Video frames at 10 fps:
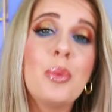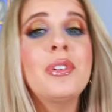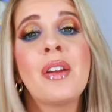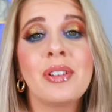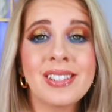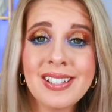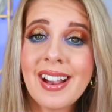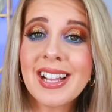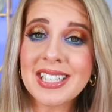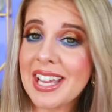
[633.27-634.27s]
will never see
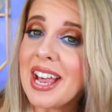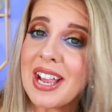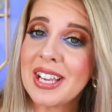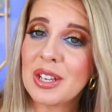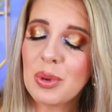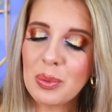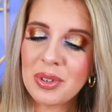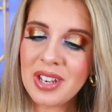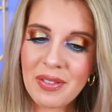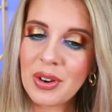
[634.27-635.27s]
eye to eye. We will
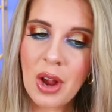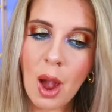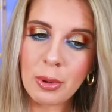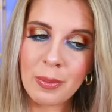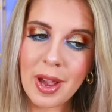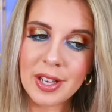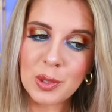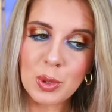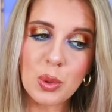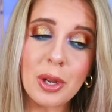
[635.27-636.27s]
never compromise
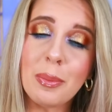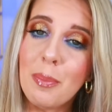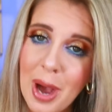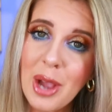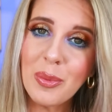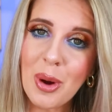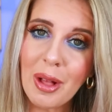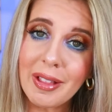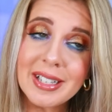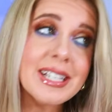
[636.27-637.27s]
between my
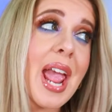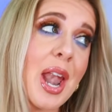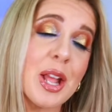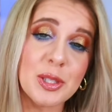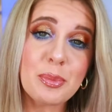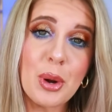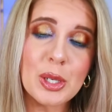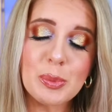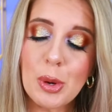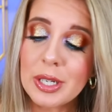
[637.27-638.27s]
wallet and its
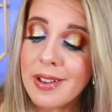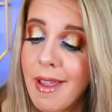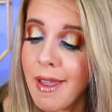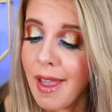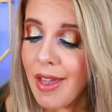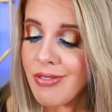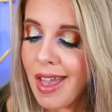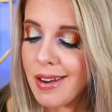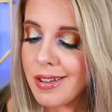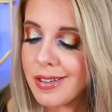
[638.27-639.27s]
price point. And
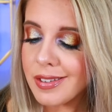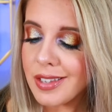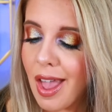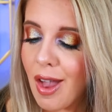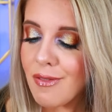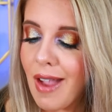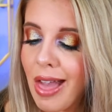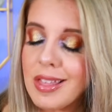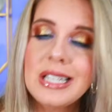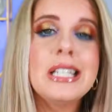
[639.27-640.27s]
that is
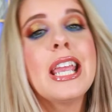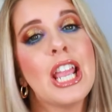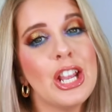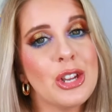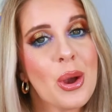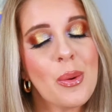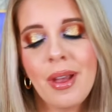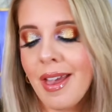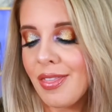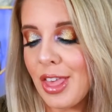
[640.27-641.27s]
Valentino.
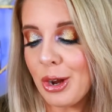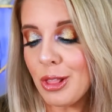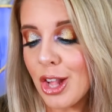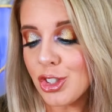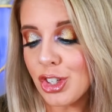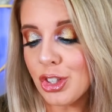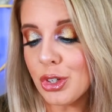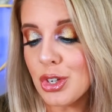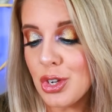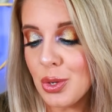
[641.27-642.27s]
They're launching their
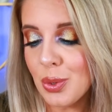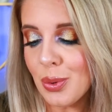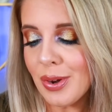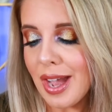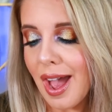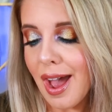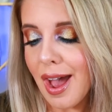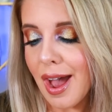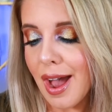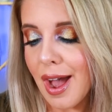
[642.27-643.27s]
new
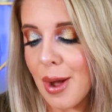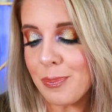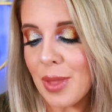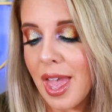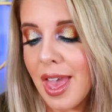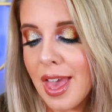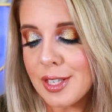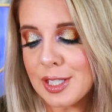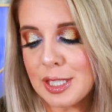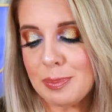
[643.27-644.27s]
um,
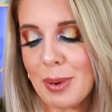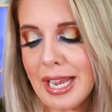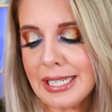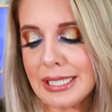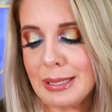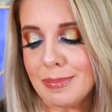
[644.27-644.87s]
spiked